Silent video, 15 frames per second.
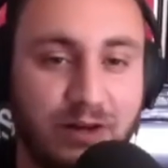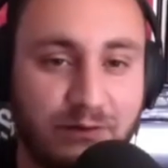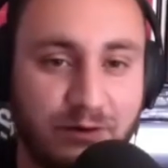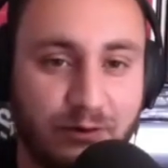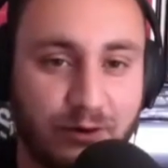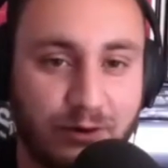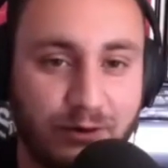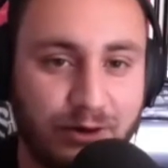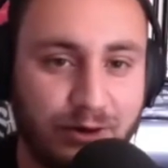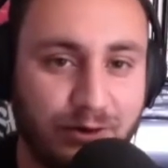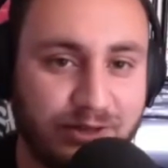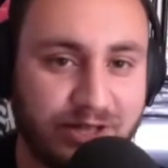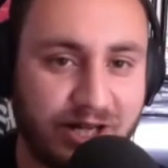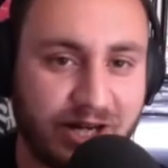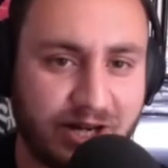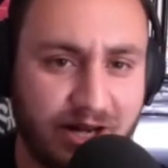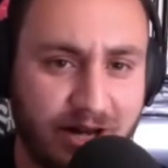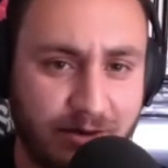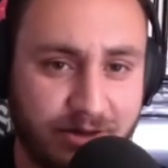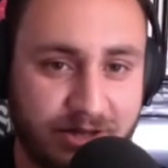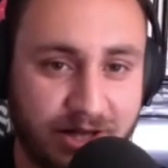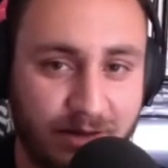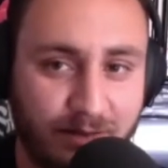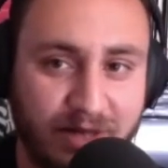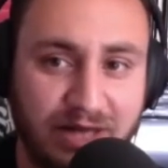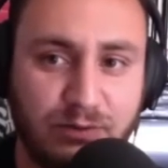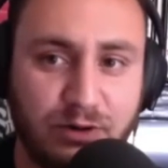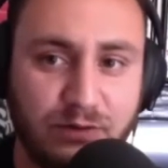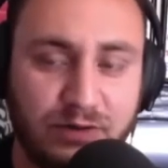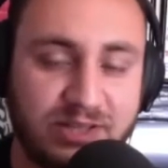so if you have a Roku, check out
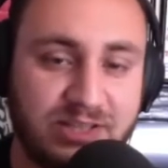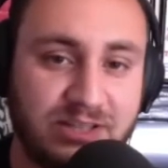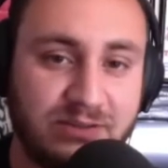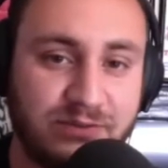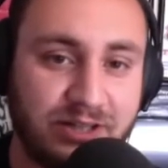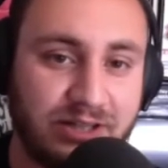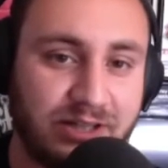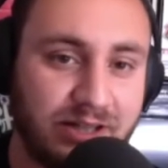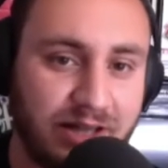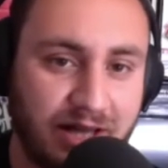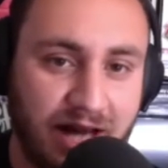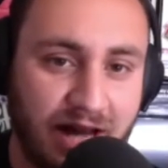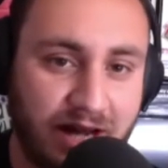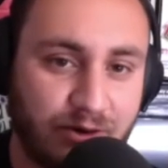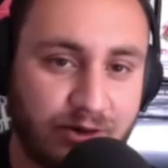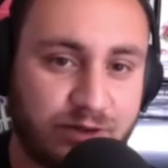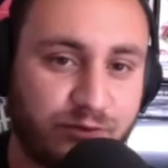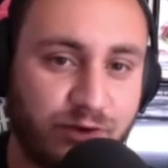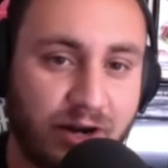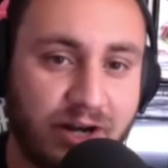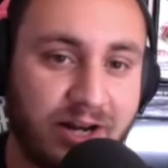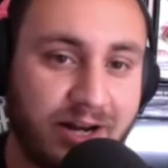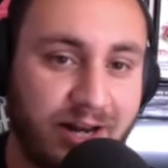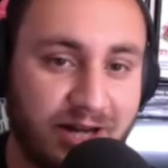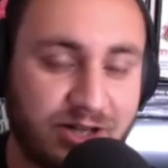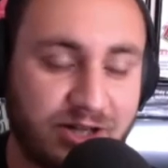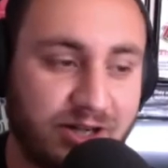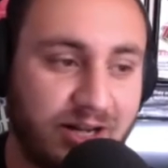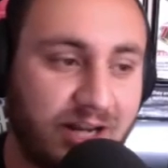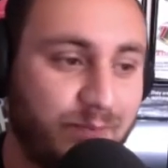B-Movie TV. I host Friday Night
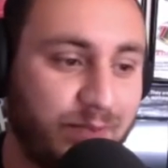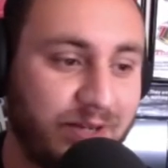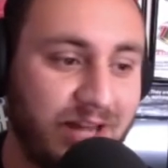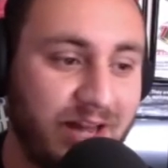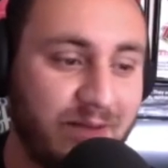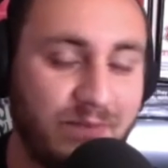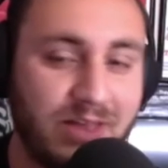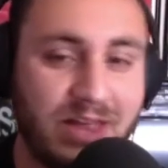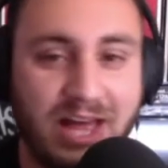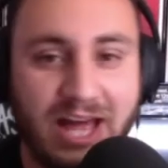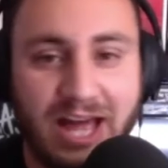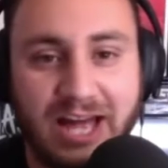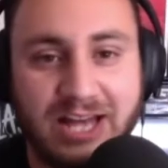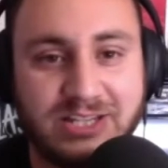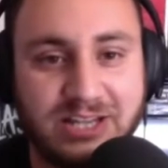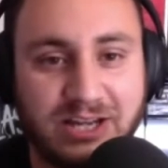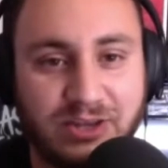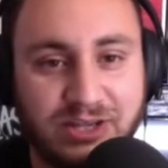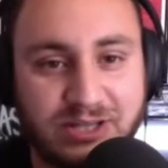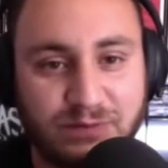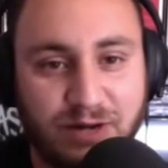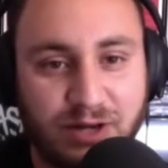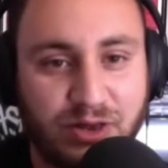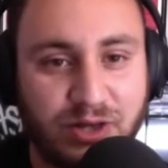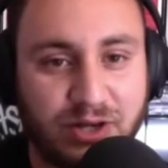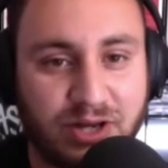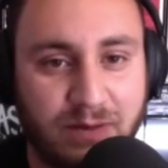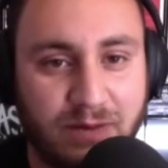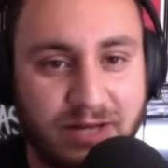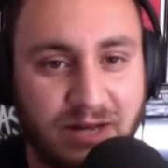Action at 8 p.m. And this month,
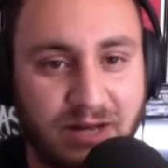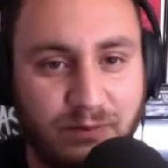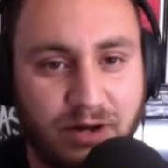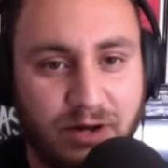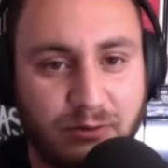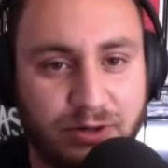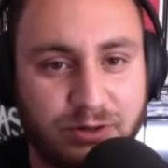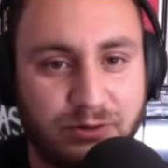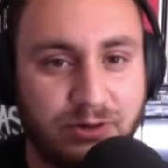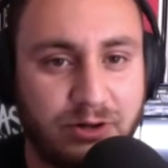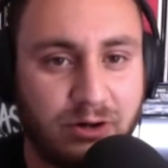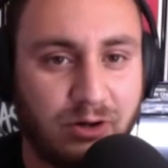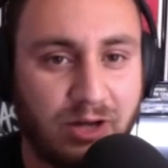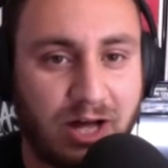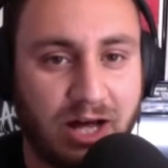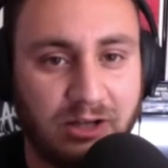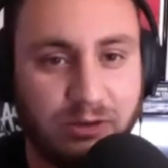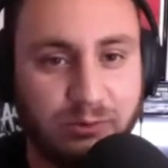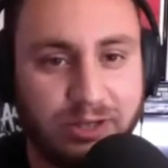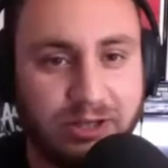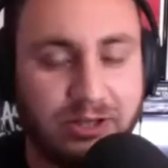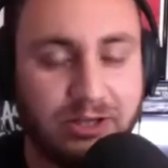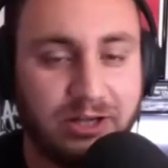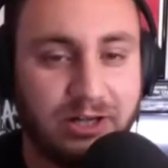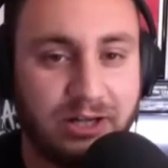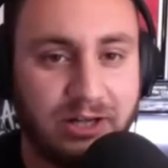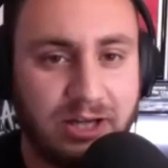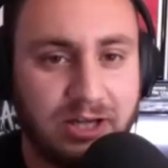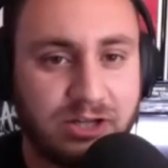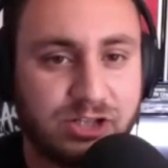coming up, we're doing all Halloween
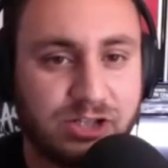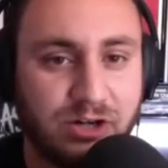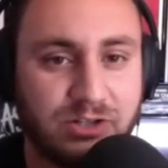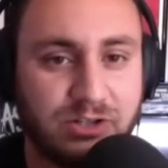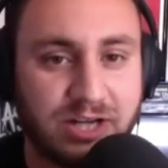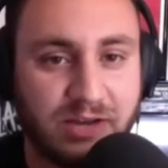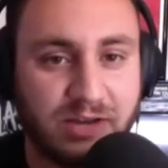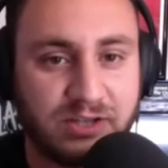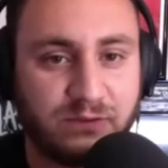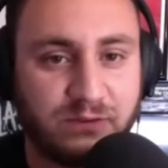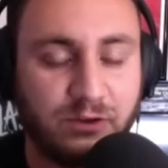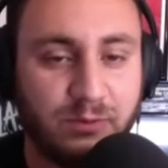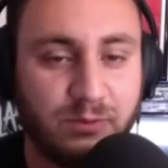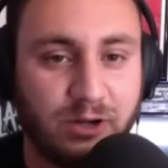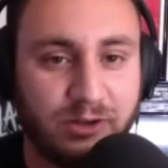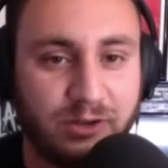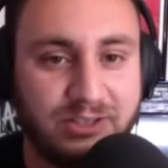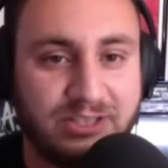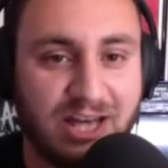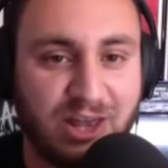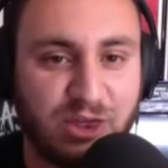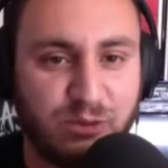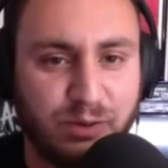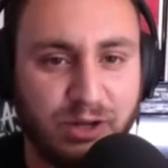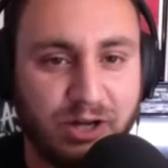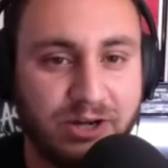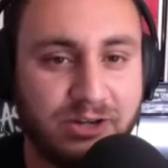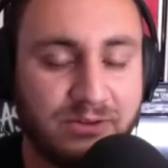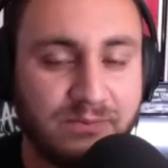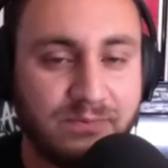shows. I got this film called Death
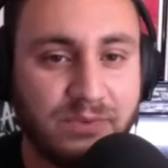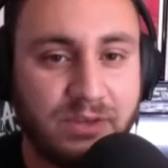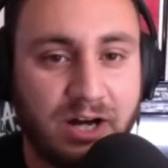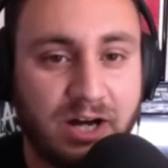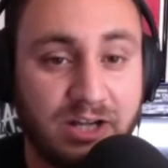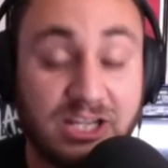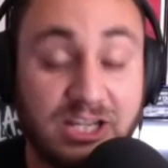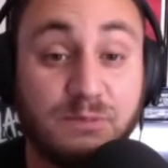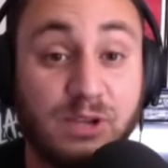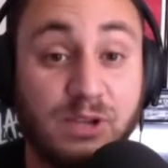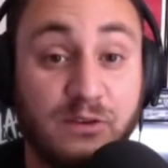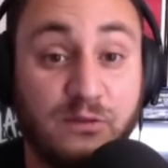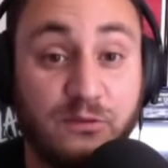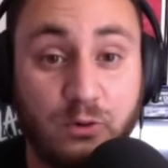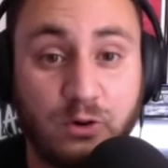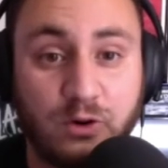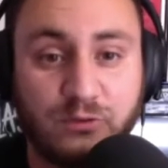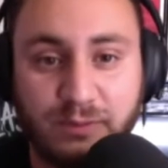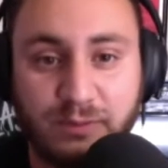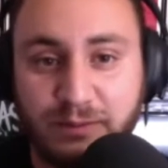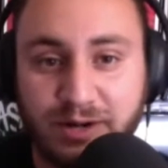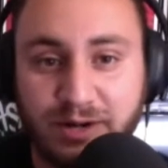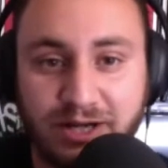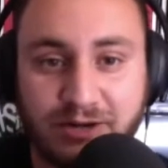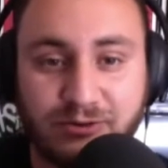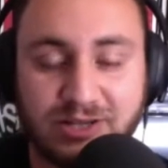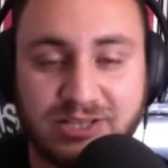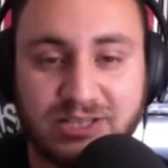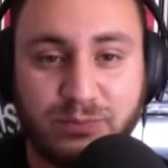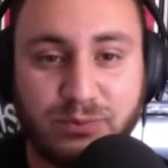Blood. Death Blood 4 from my buddy
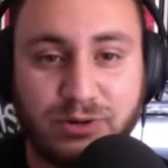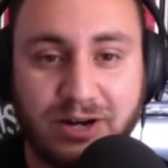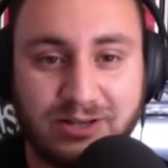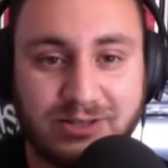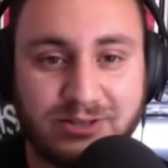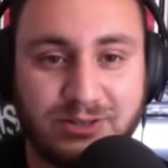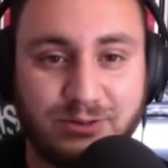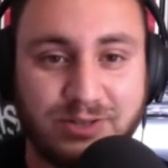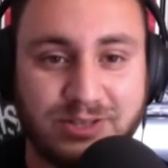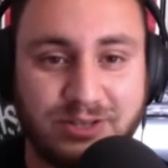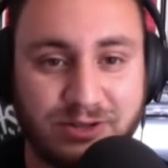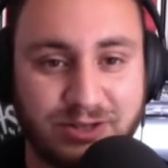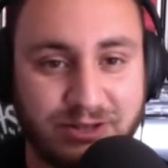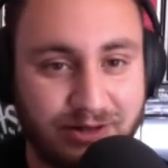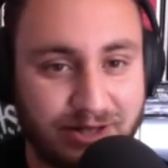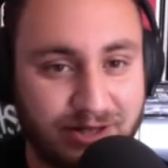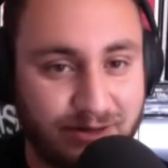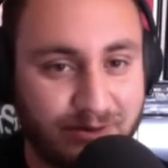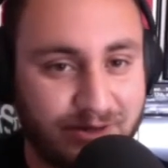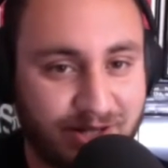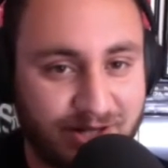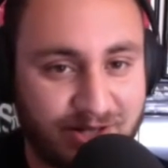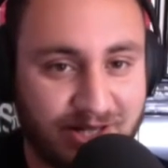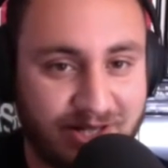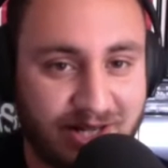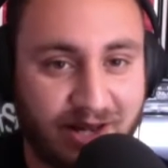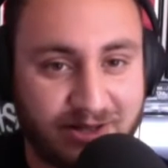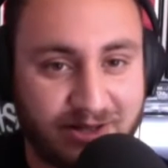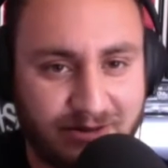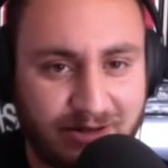Chris DePredis, who was also in Don't Touch That
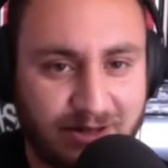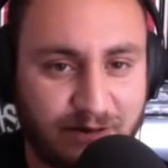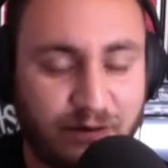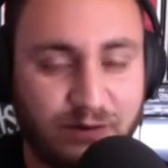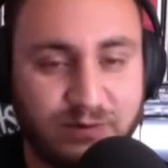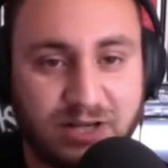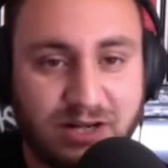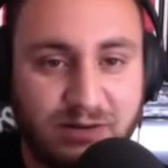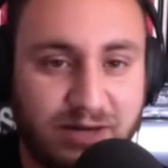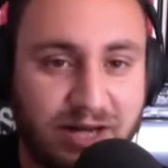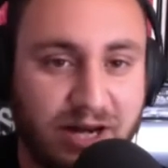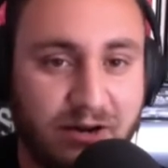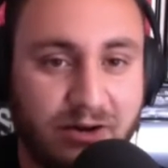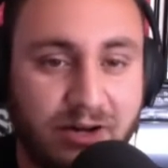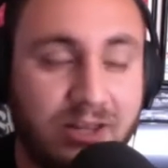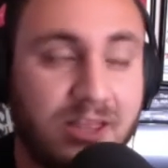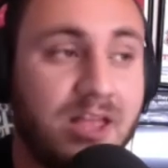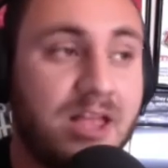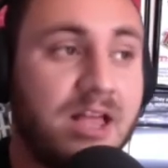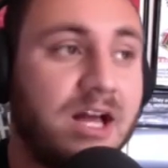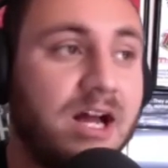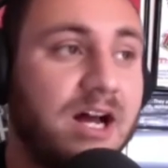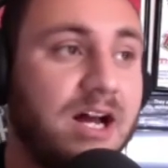Dial, so his film's going to be airing